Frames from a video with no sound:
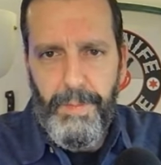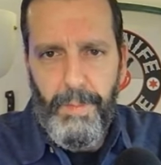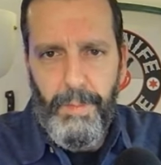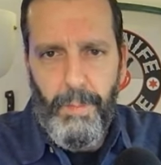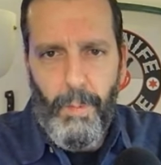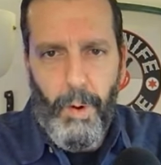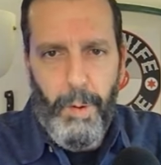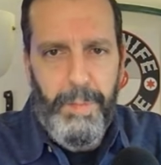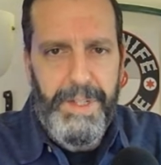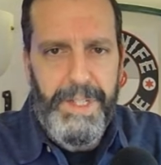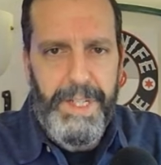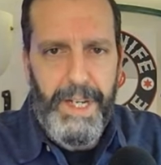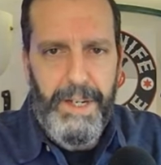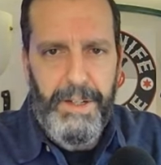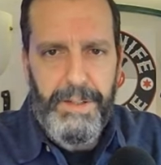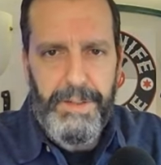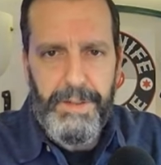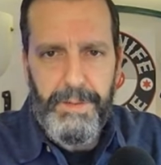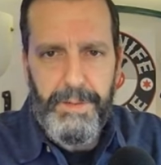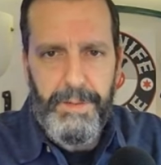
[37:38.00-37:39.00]
or
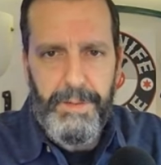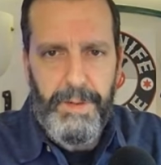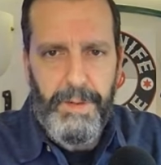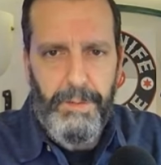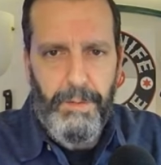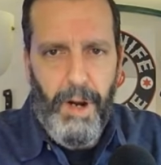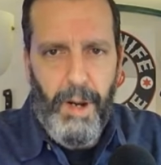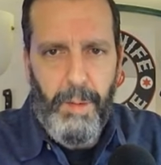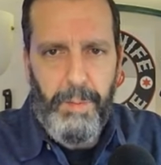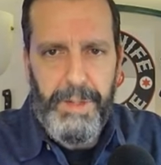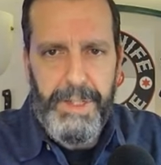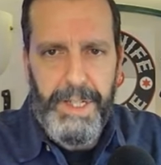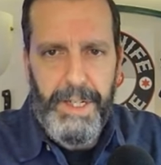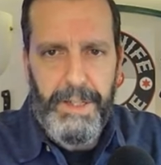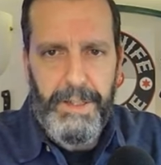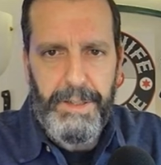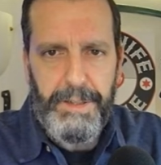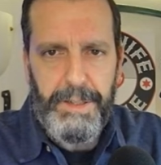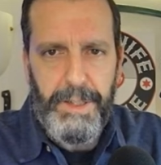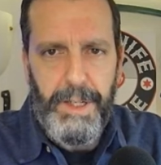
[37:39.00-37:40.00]
potatoes, raw
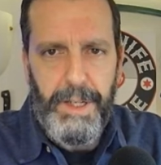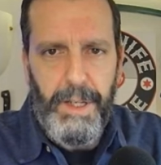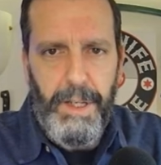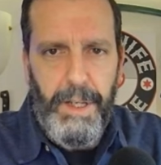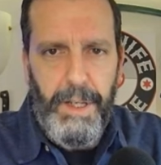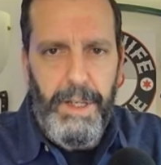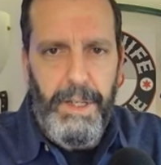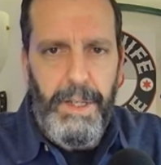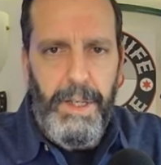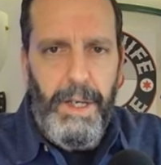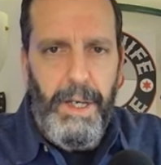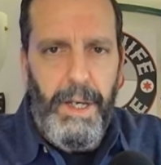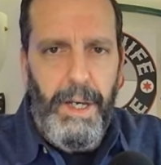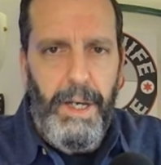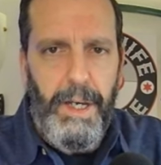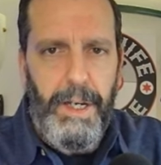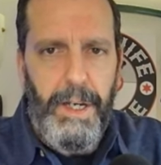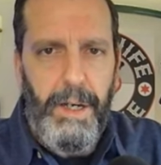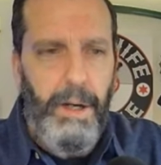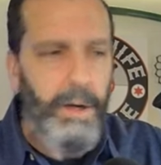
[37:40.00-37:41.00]
potatoes.
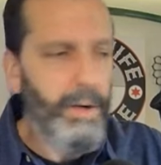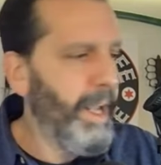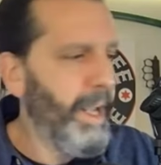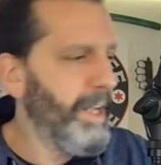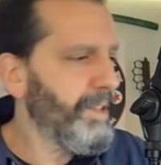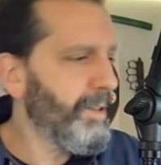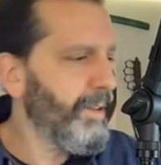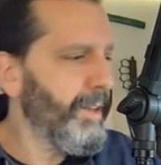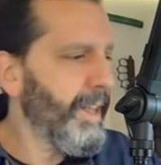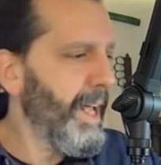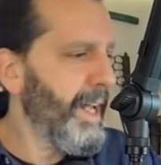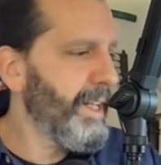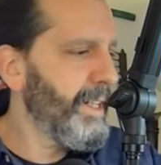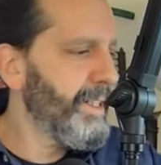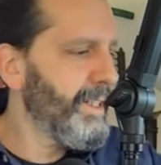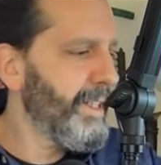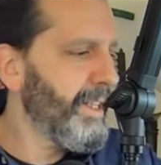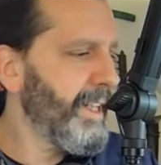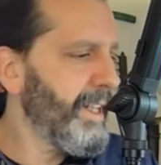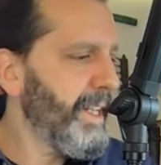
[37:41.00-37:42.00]
Uh, okay, so that
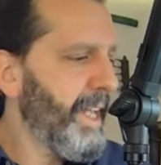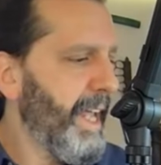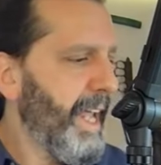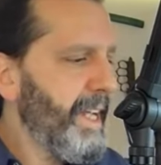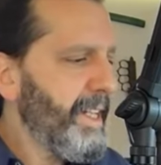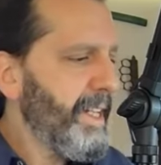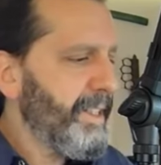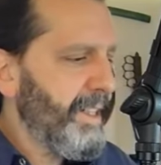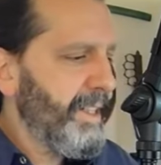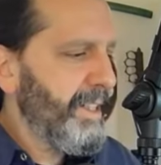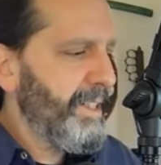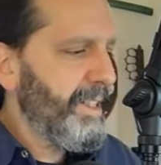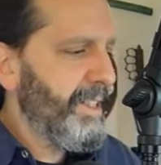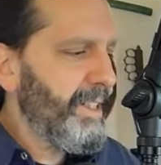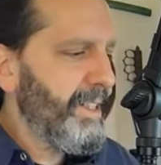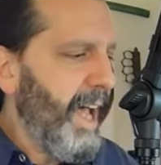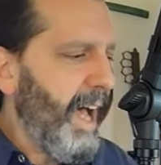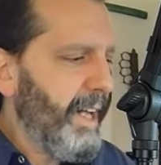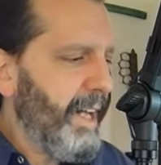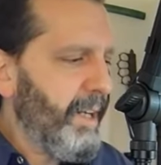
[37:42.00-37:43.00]
is the Case
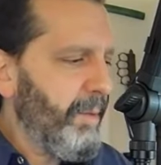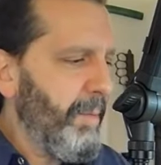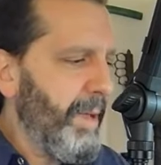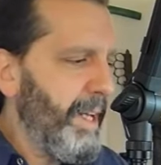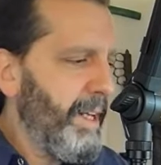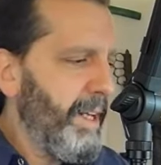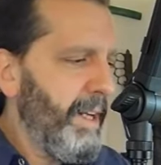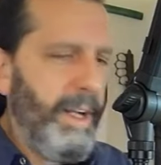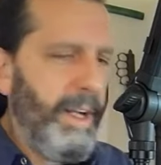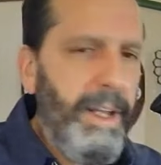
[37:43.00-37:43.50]
Stockman.